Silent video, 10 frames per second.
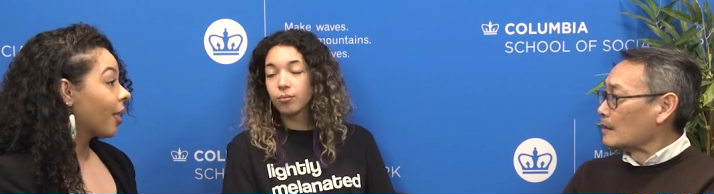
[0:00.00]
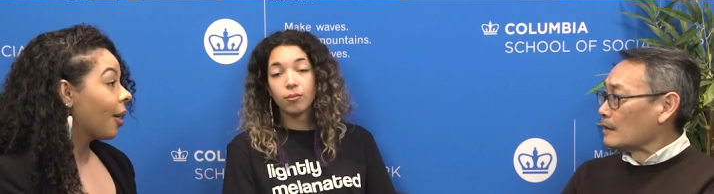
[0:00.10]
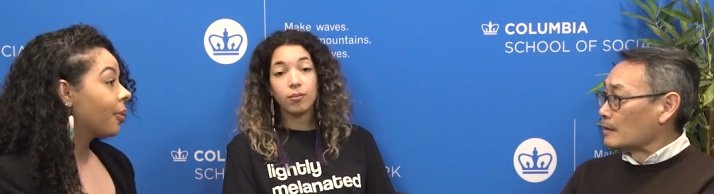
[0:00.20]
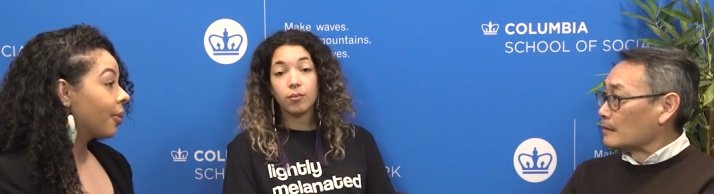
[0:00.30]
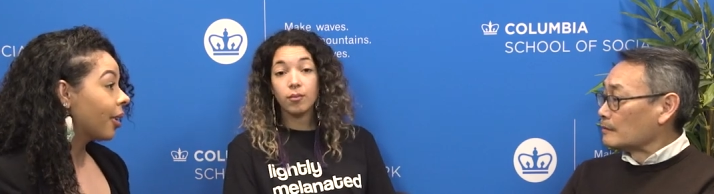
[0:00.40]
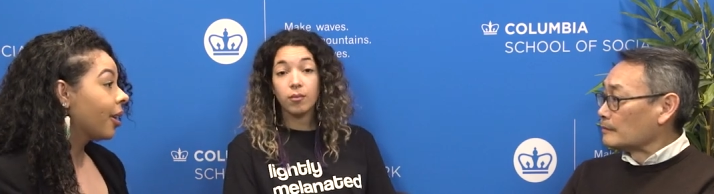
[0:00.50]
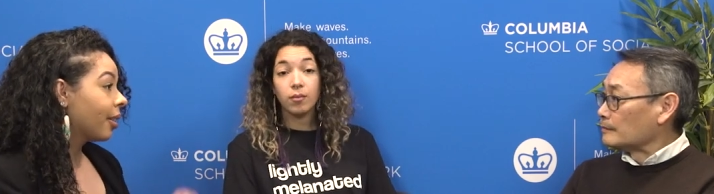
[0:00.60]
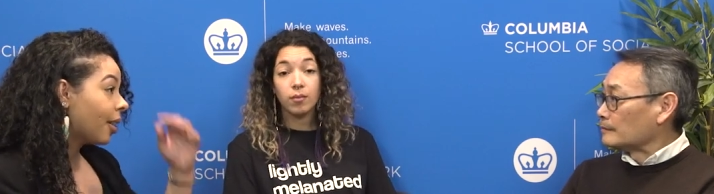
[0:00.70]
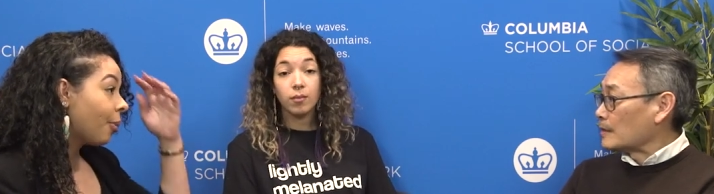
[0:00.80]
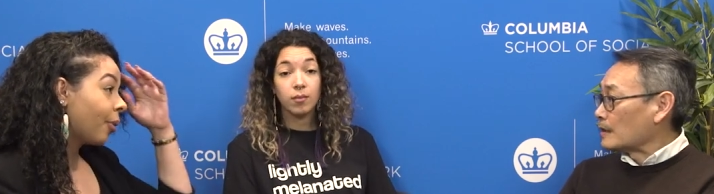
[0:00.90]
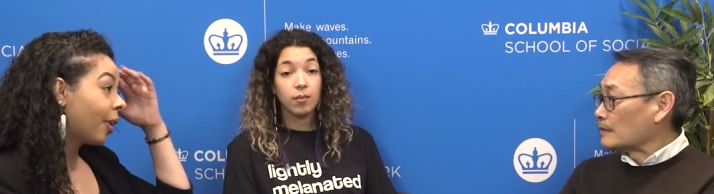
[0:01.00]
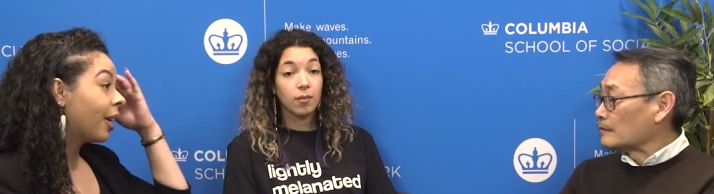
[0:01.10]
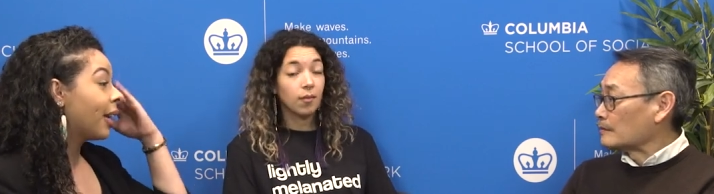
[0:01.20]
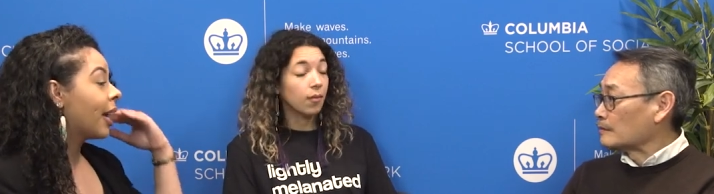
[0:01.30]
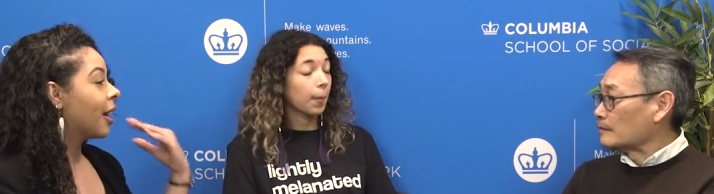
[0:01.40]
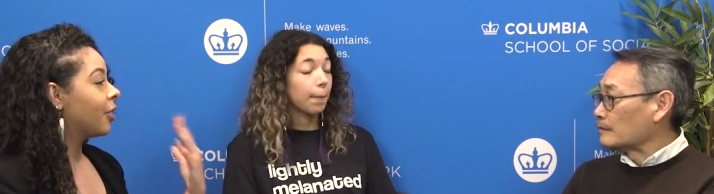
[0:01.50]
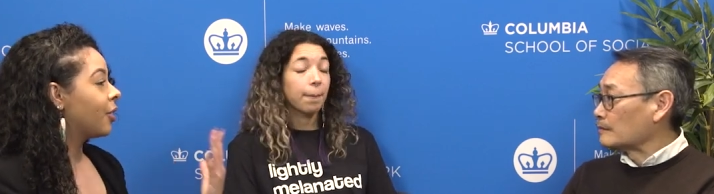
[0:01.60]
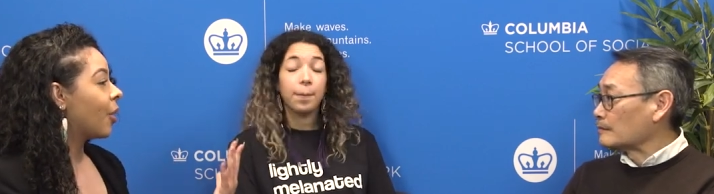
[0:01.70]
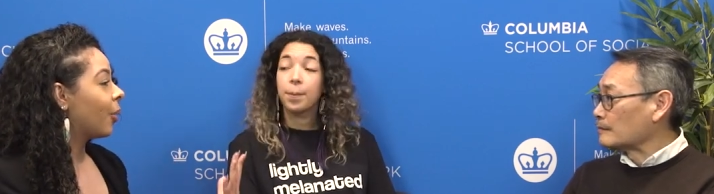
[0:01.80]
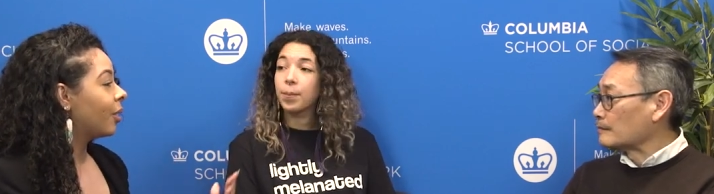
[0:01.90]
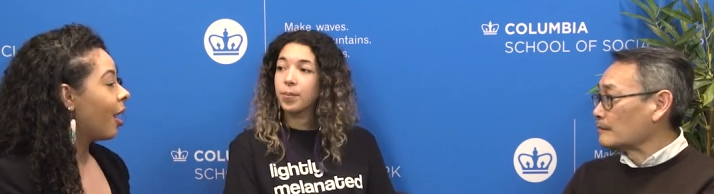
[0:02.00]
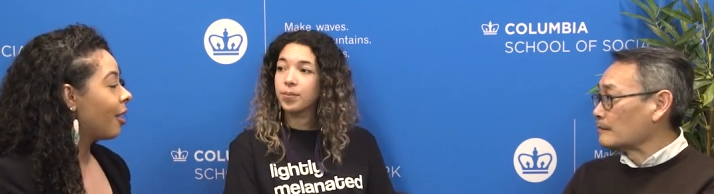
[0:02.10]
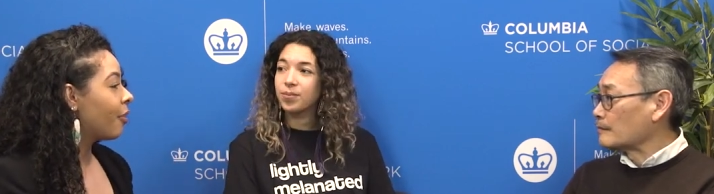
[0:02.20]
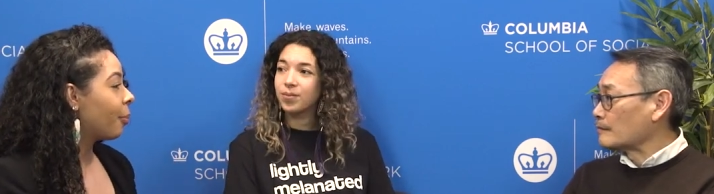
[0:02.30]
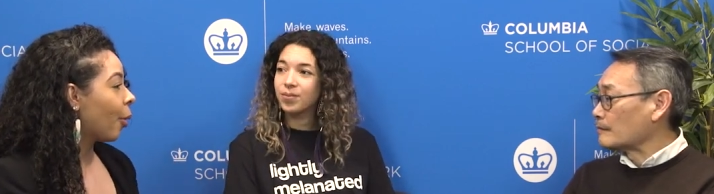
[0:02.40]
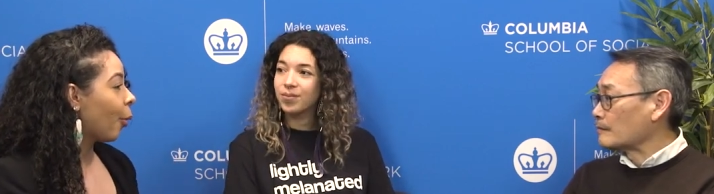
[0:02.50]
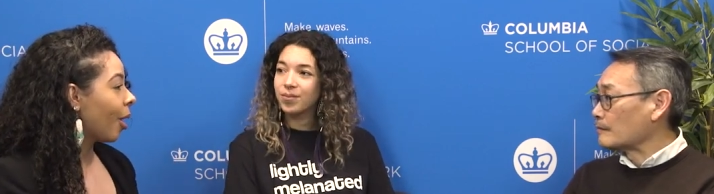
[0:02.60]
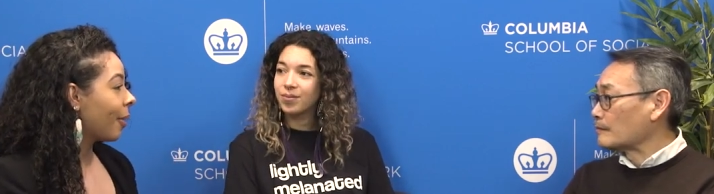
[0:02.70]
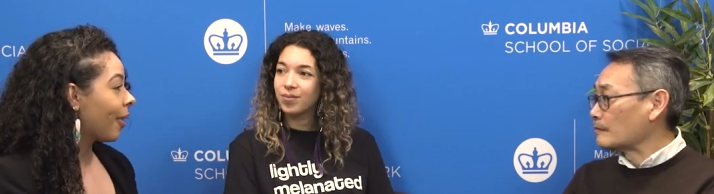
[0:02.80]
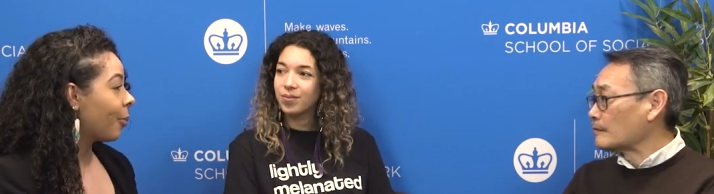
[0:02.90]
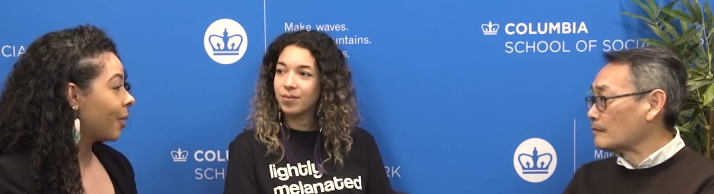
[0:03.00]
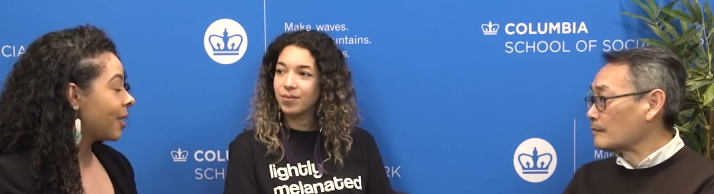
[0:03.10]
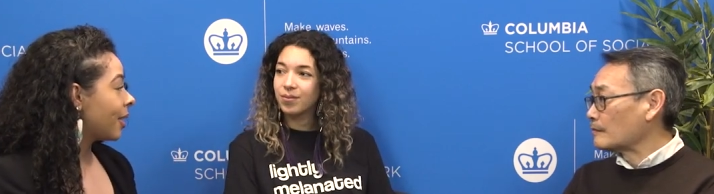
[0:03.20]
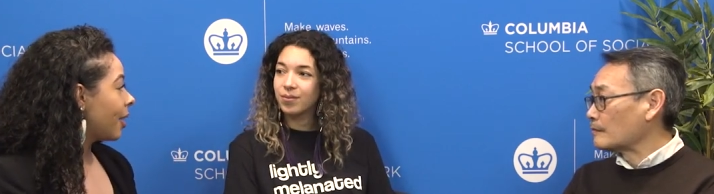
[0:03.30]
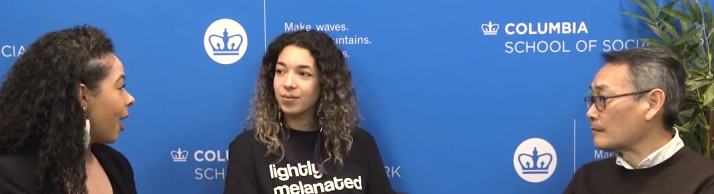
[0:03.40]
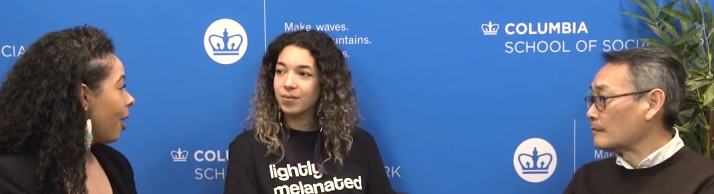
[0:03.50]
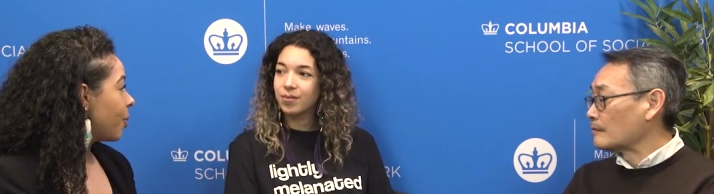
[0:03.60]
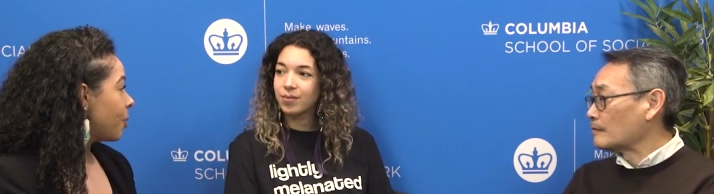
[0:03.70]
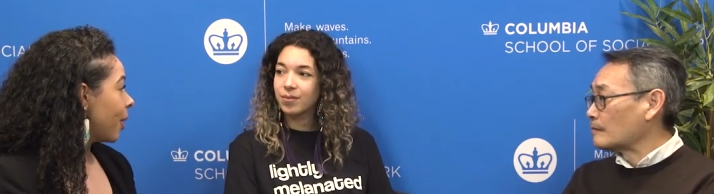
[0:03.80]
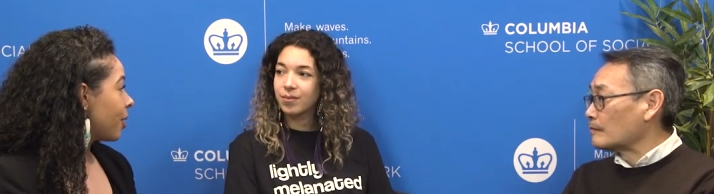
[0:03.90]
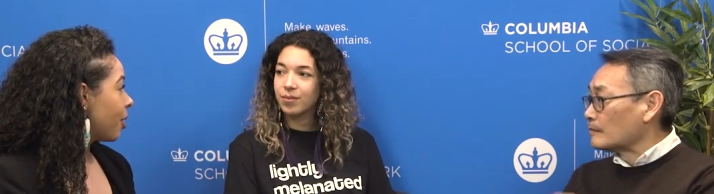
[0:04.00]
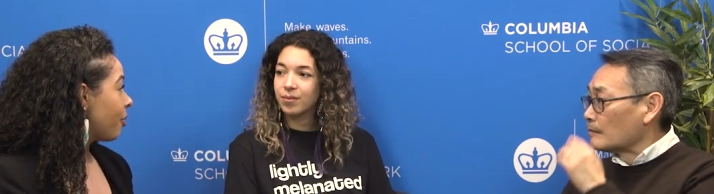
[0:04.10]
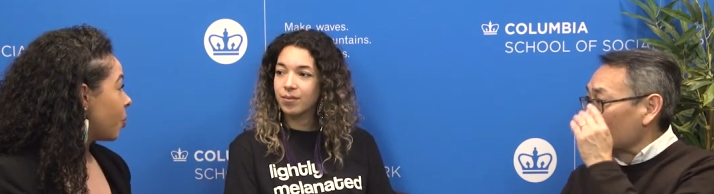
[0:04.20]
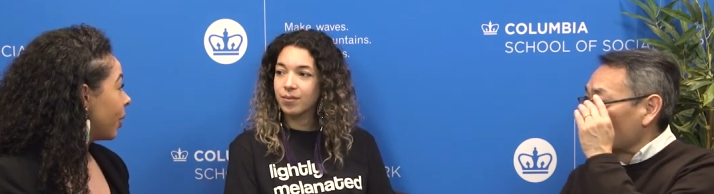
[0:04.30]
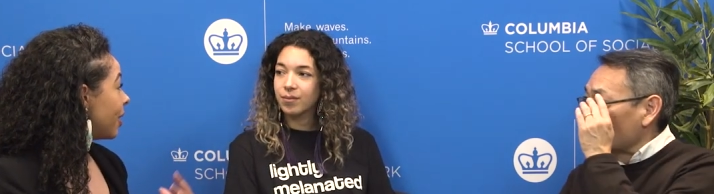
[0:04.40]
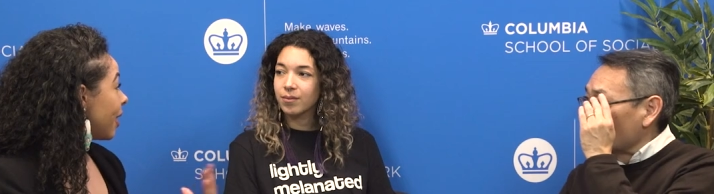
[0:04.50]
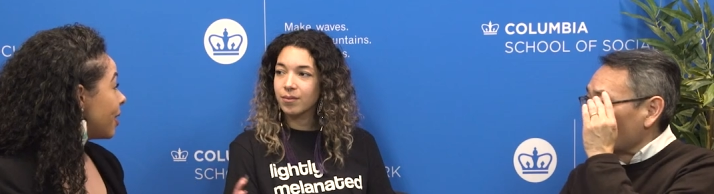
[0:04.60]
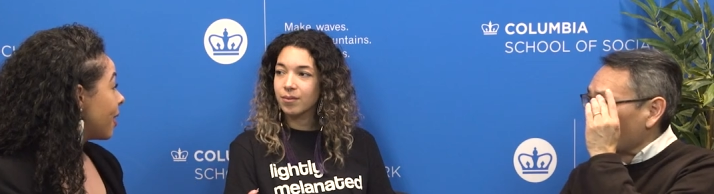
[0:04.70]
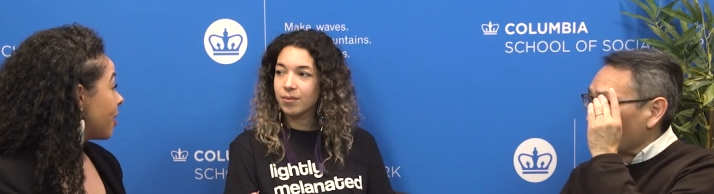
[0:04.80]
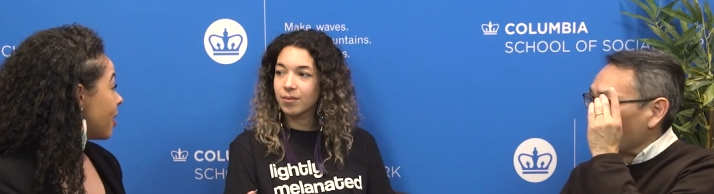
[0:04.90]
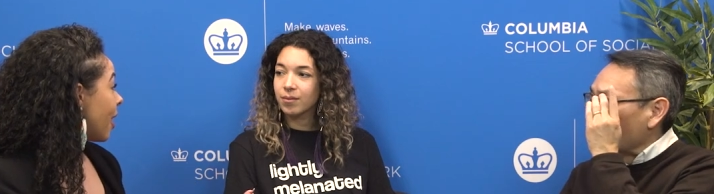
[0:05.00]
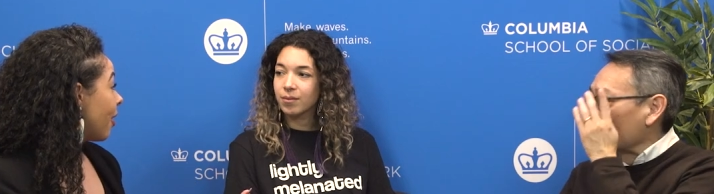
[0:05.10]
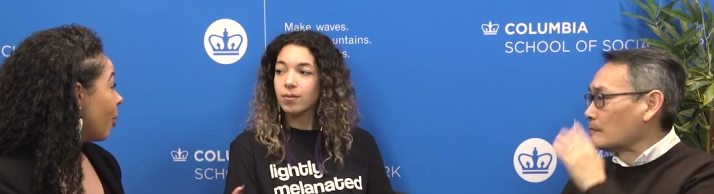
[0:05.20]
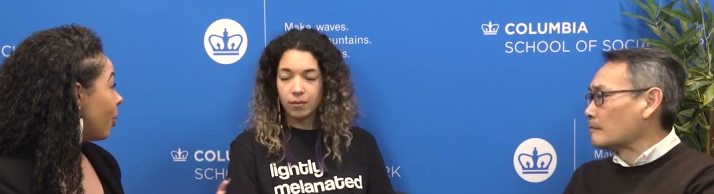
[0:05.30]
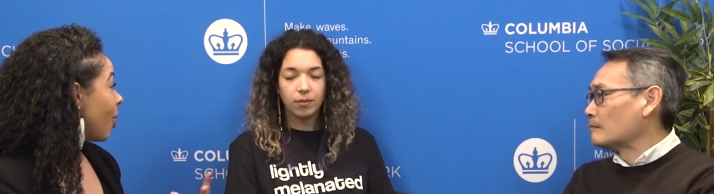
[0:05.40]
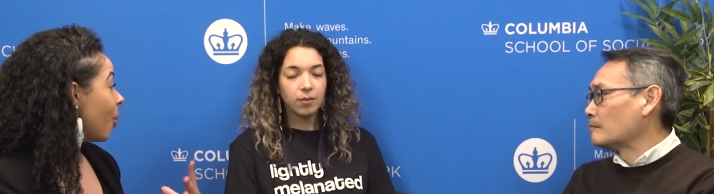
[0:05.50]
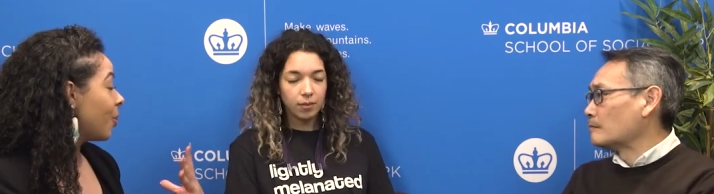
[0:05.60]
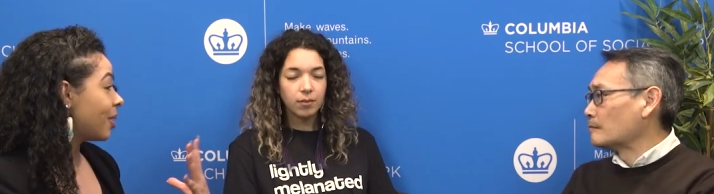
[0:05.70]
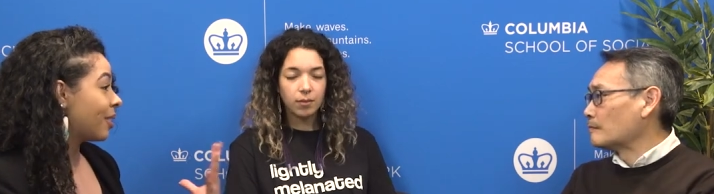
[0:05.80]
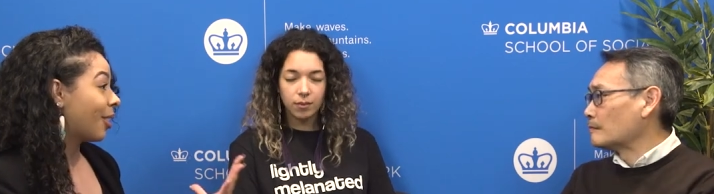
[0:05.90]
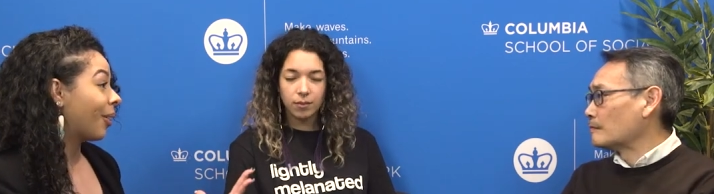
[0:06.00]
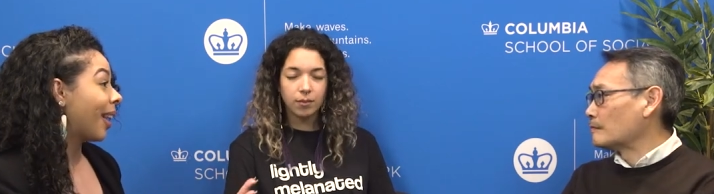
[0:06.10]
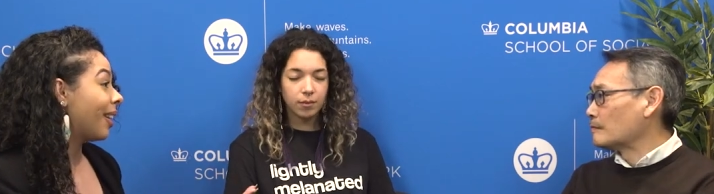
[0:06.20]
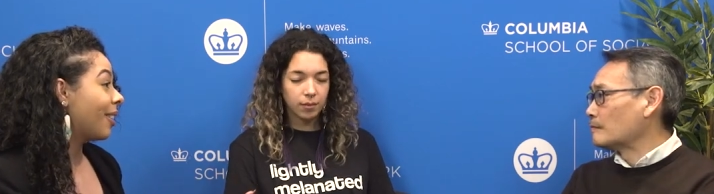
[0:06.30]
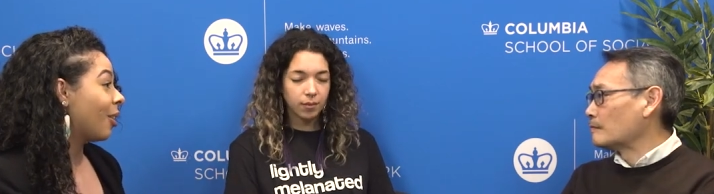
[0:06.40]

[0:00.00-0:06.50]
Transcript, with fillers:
Speaker 1: I would agree. I would yeah. agree. And again, you know, a lot of the programming that we see now is based off 2010 census data that we know is desegregated,